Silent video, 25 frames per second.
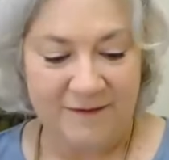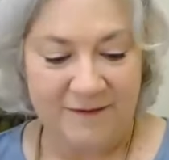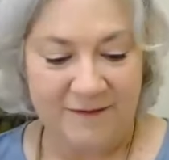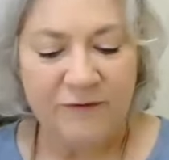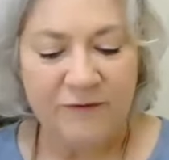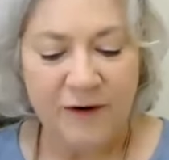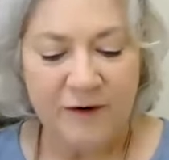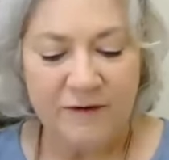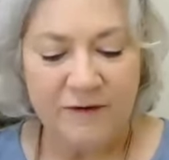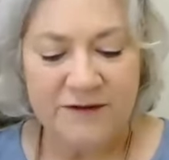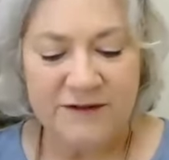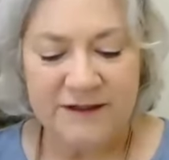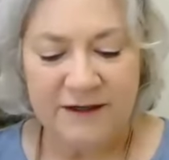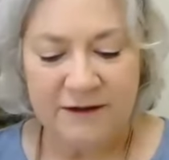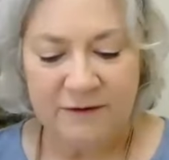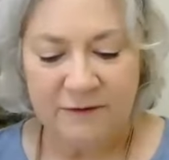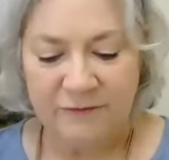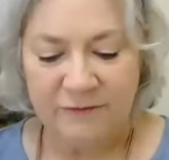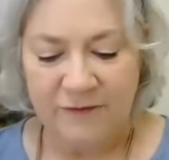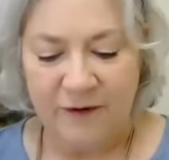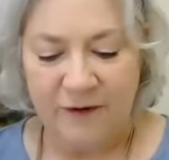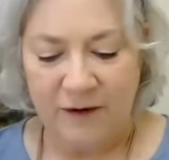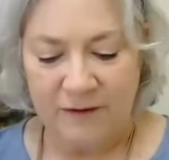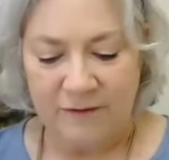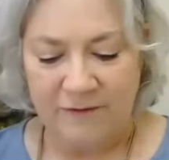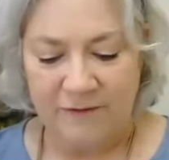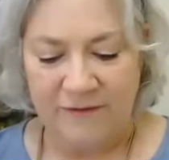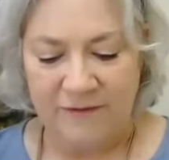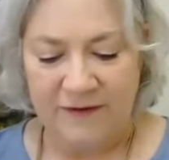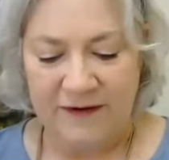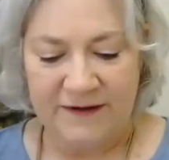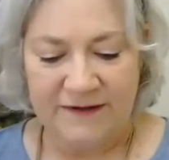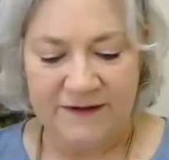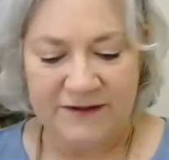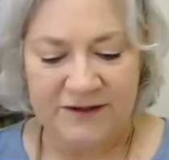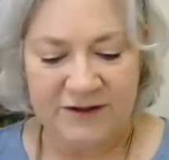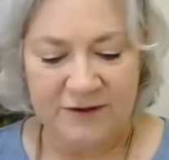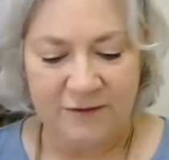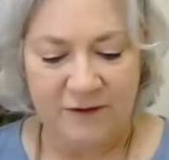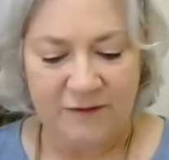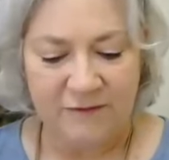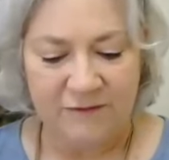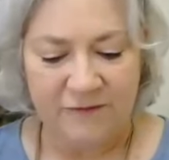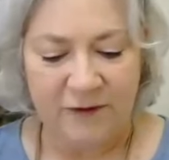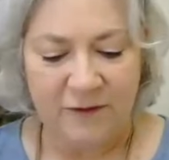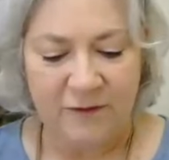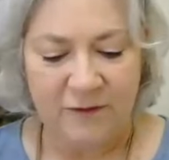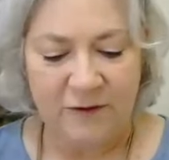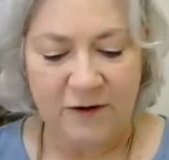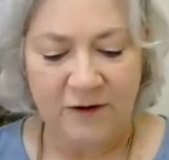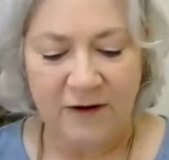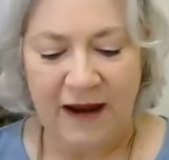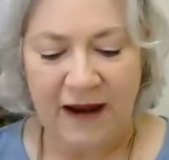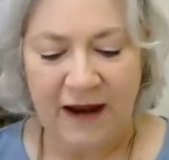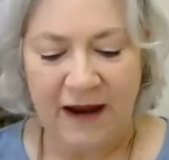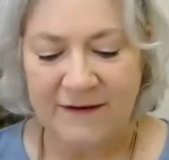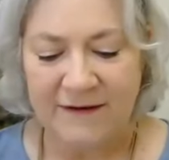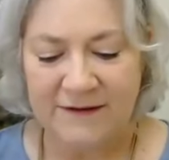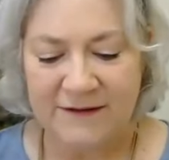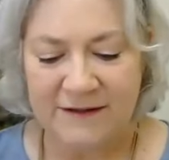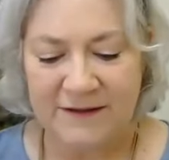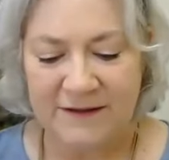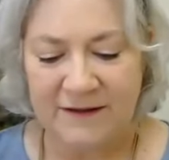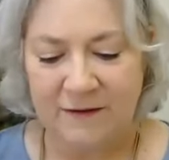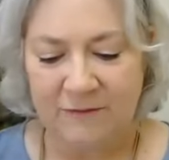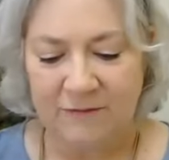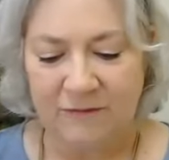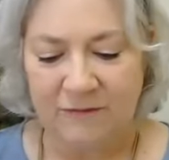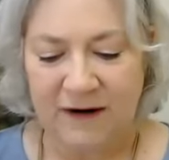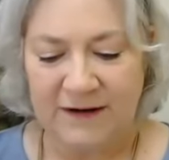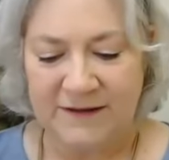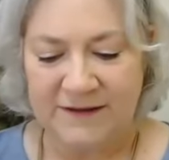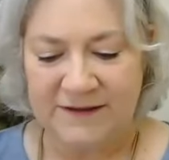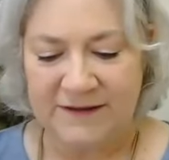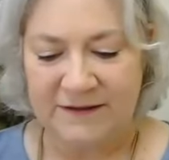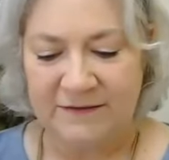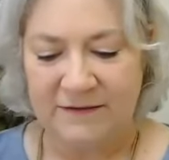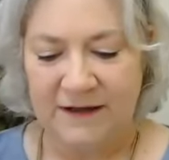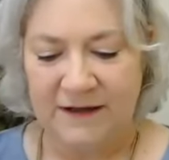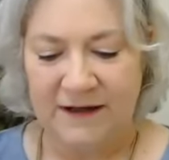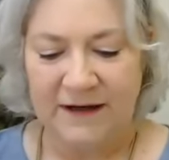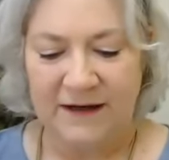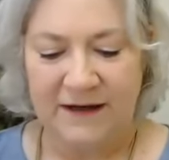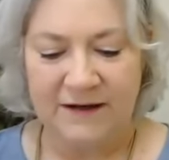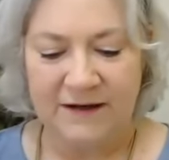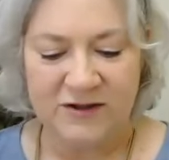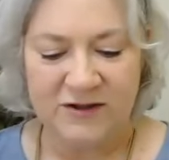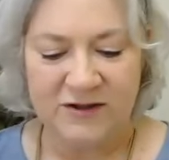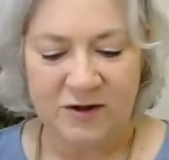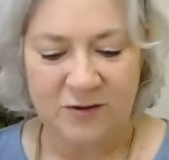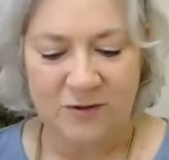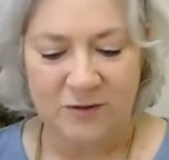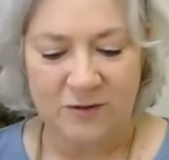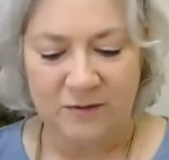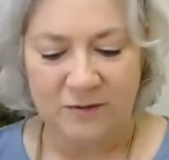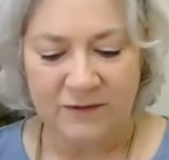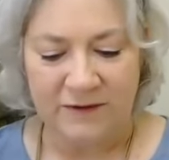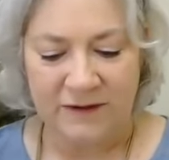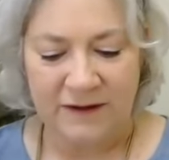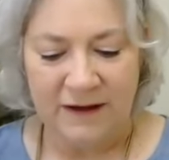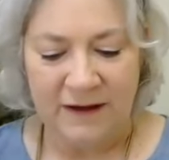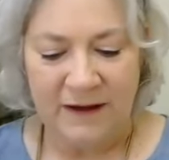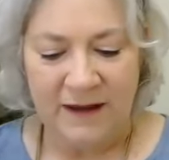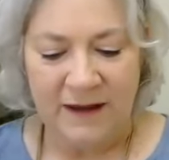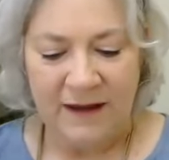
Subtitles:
But first here falleth fittest to unfold her antique race and lineage old,